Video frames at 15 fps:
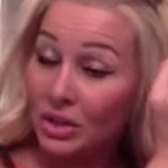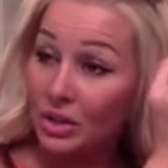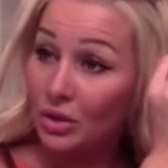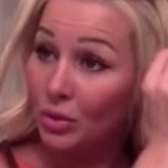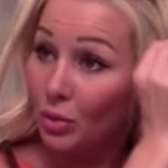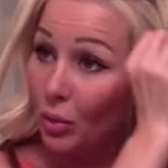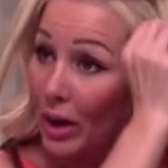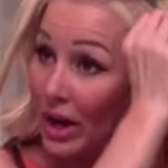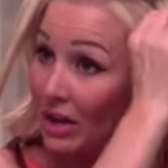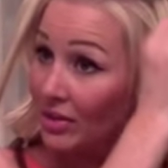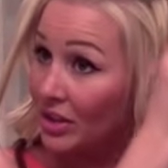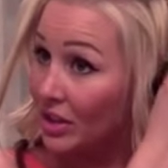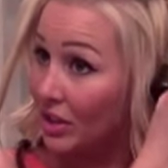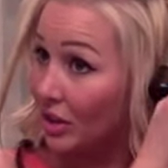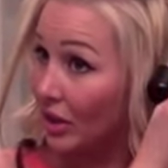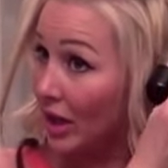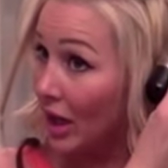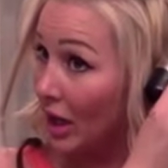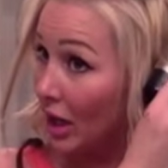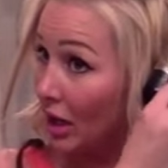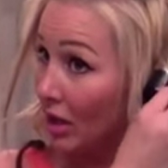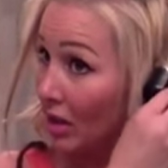to do waves in your
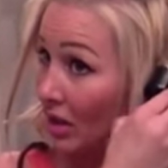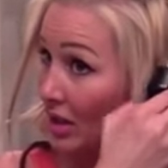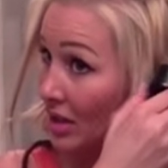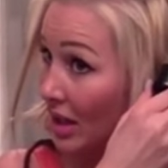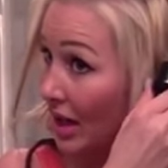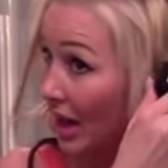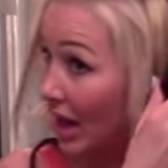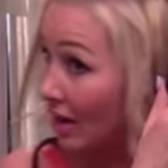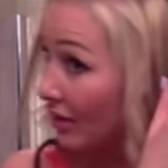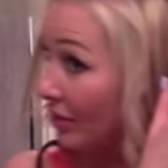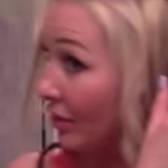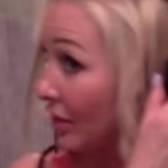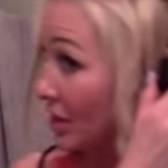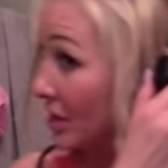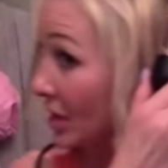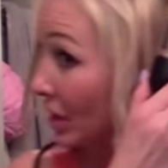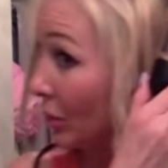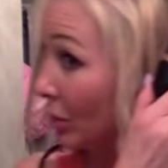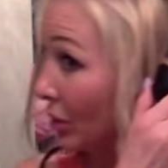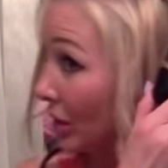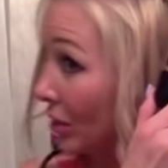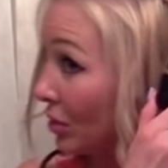hair, because I have this like
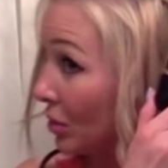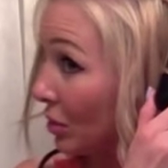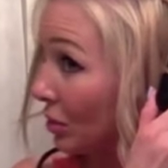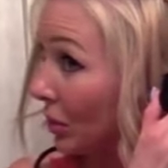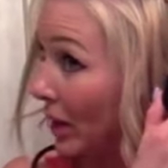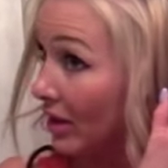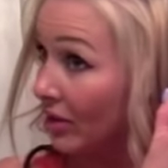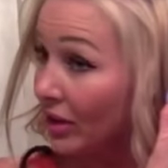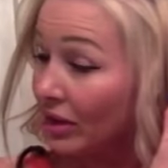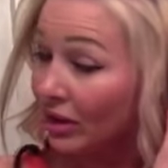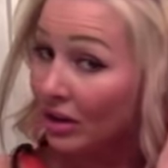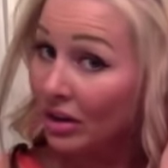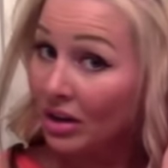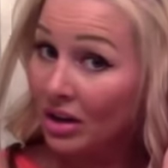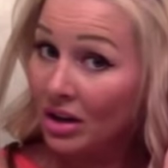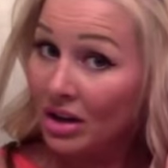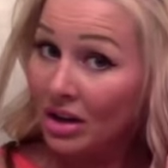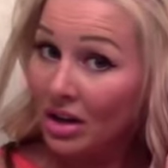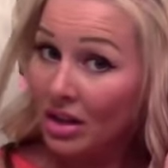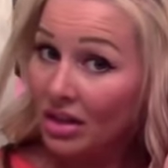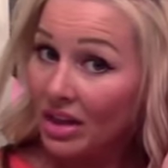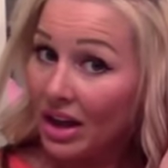really cool waver
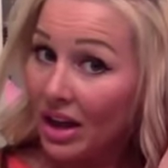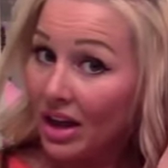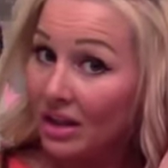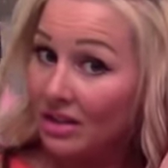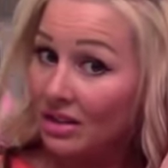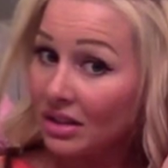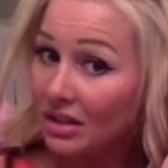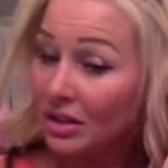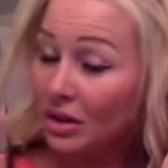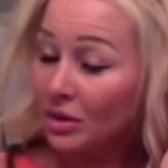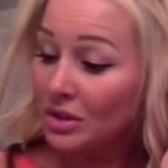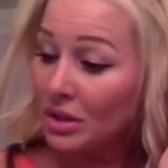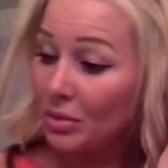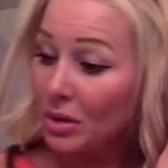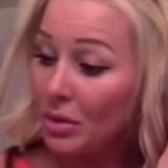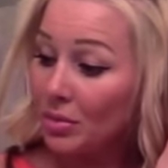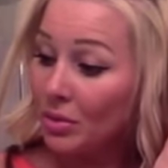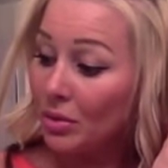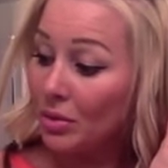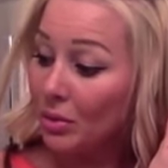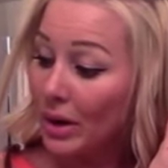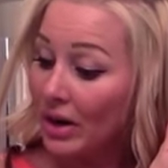that, you know, some
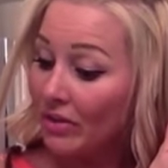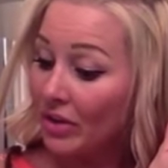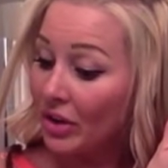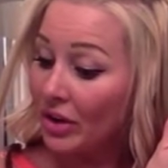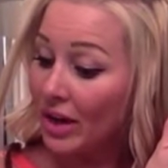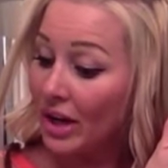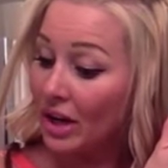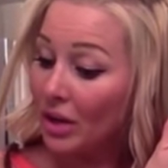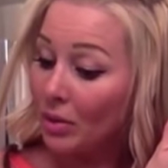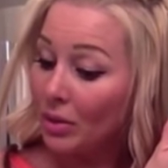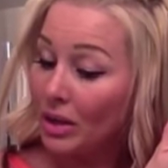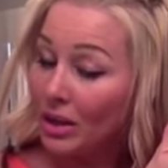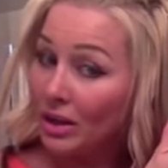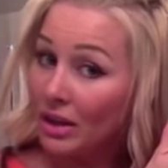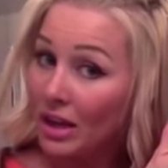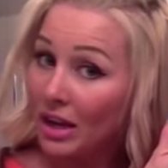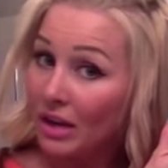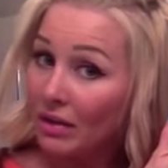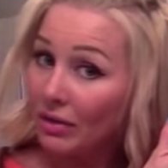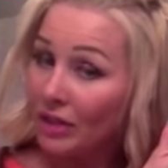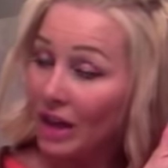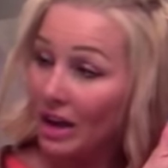people wave their hair with a
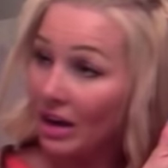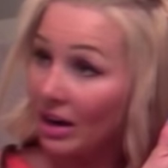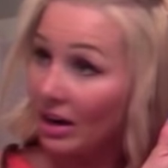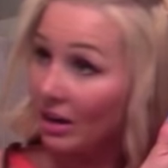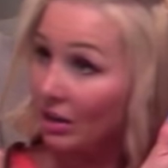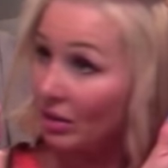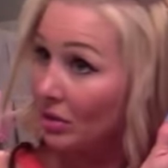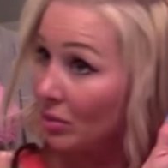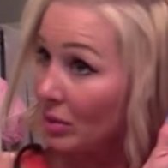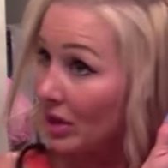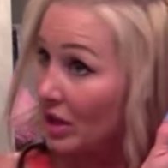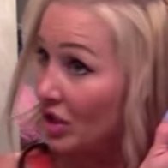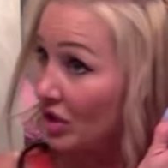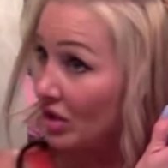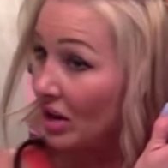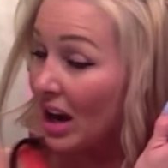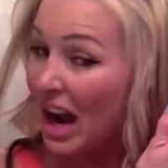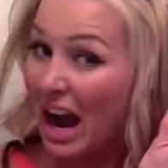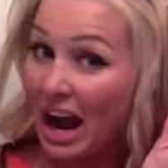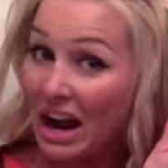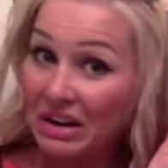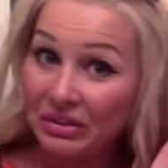flat iron, which
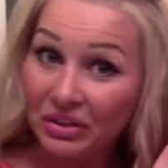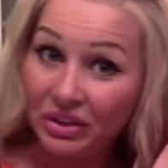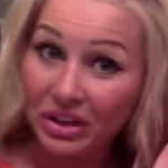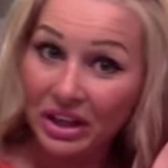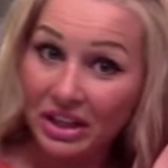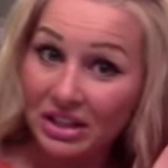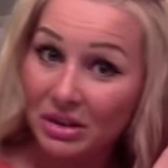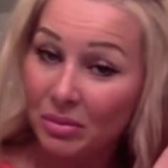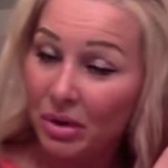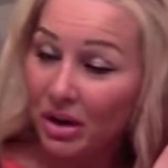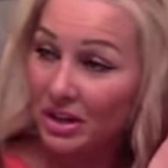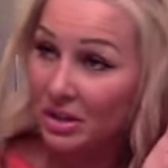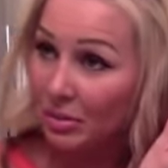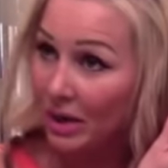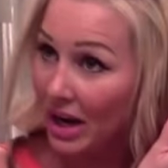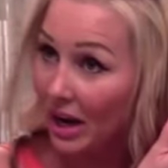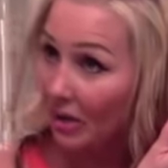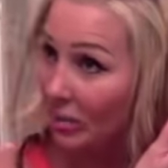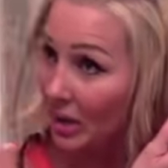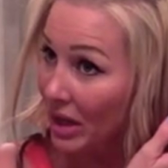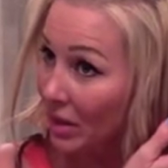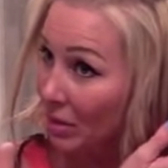I feel like is impossible. I
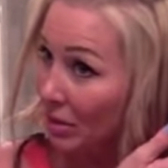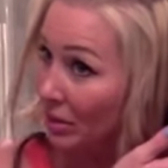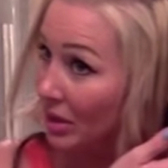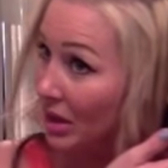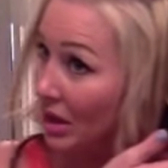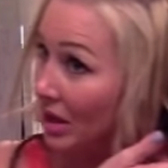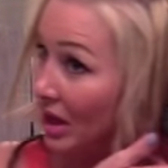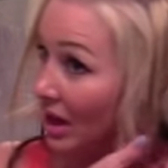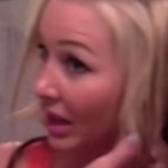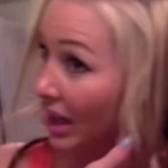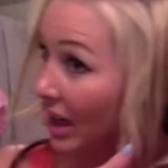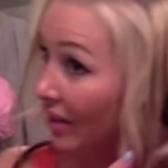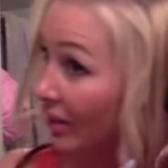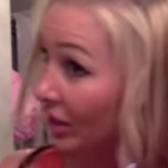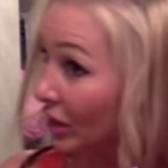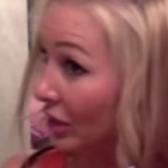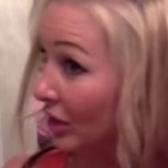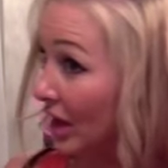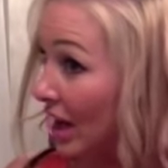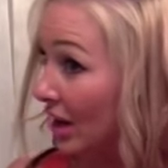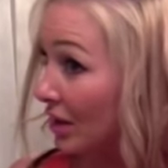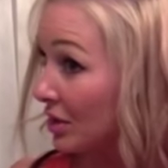haven't been able, like I haven't
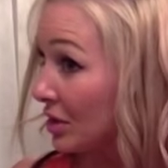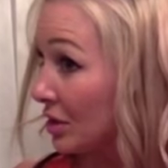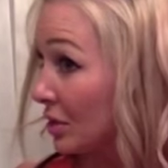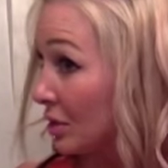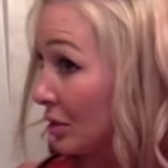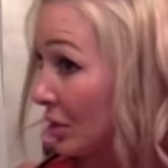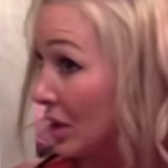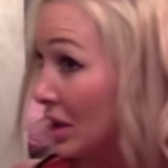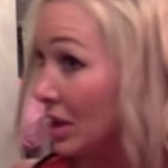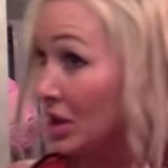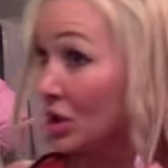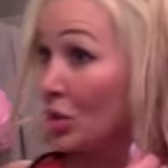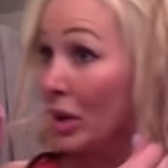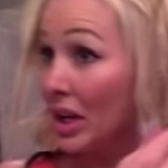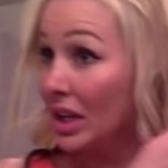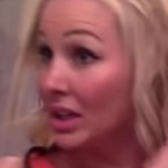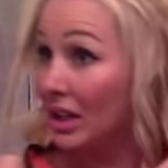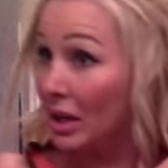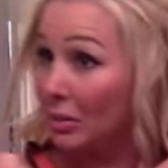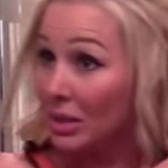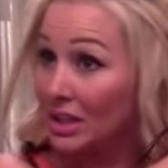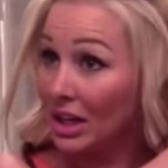learned how to do
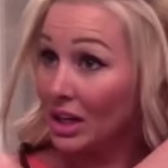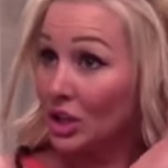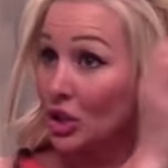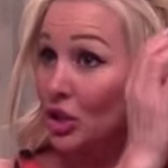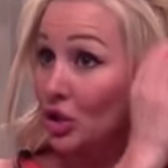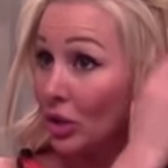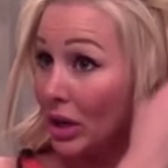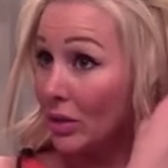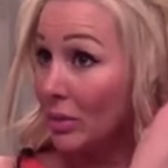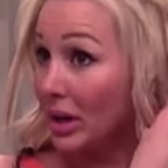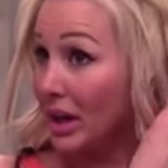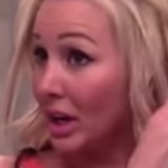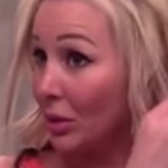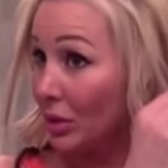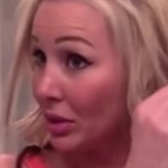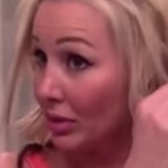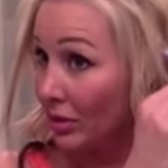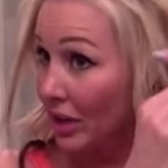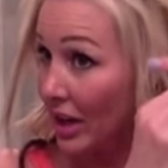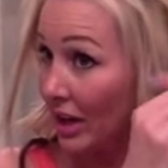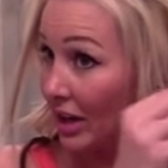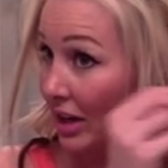anything besides straighten my hair with a
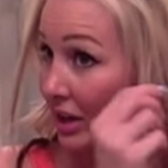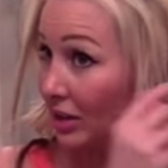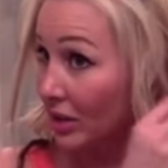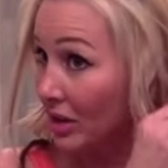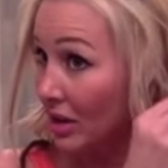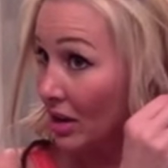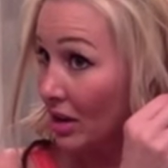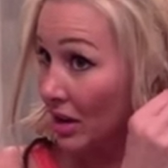flat iron.